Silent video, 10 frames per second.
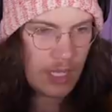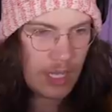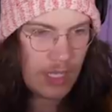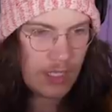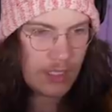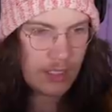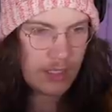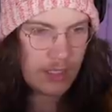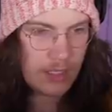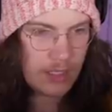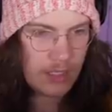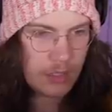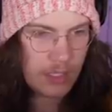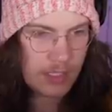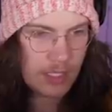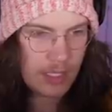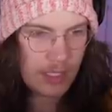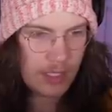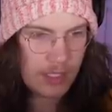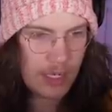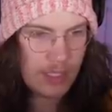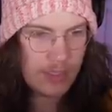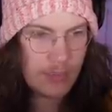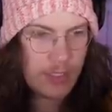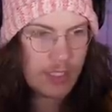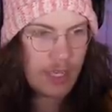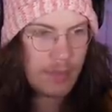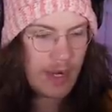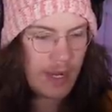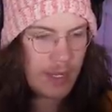Ah, interesting. Okay, let me just head back